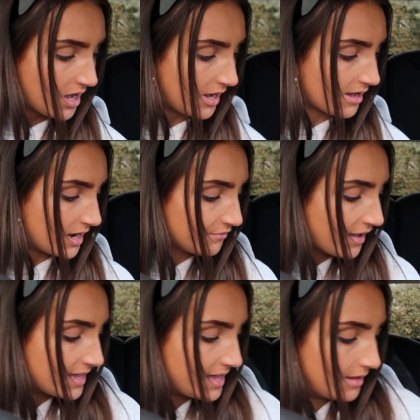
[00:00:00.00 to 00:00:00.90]
I kind of
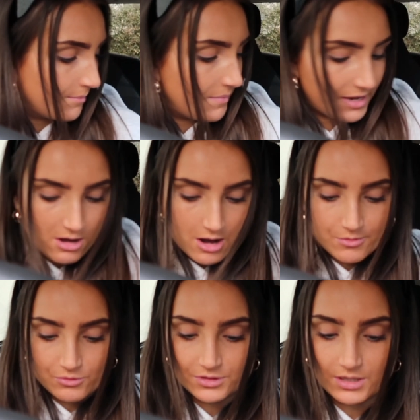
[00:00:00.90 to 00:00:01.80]
hate eating in my car,
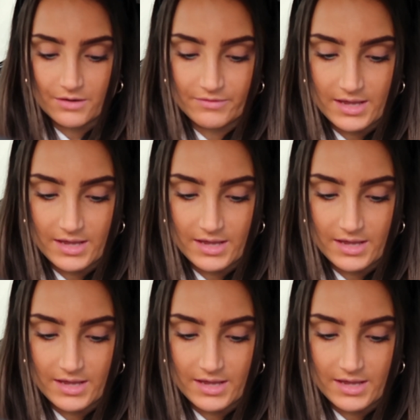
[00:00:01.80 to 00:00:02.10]
but also love